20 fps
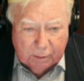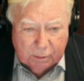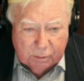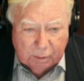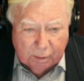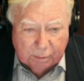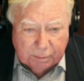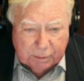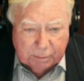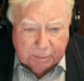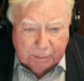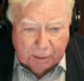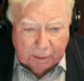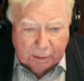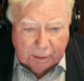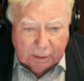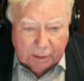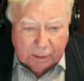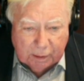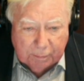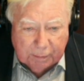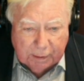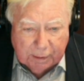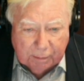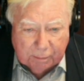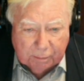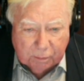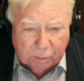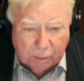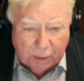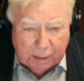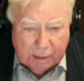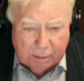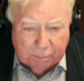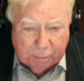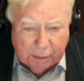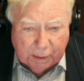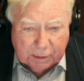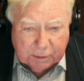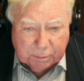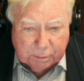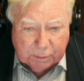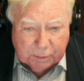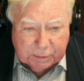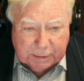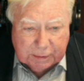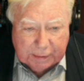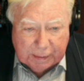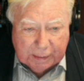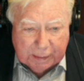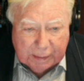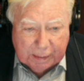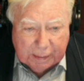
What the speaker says: Trump's America can become great and prosperous again.